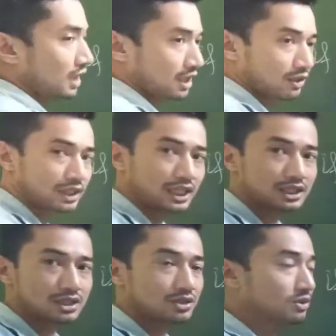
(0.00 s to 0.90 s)
okay, I
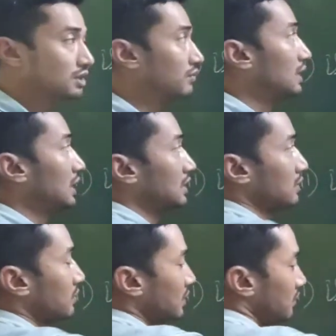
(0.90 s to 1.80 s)
just use different letters.
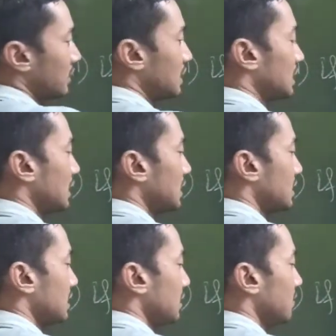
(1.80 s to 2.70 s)
For the first
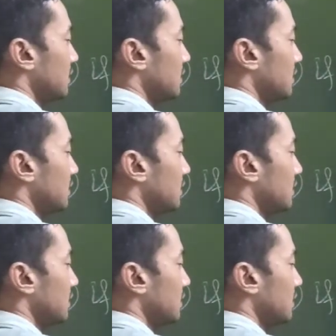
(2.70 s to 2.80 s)
case, if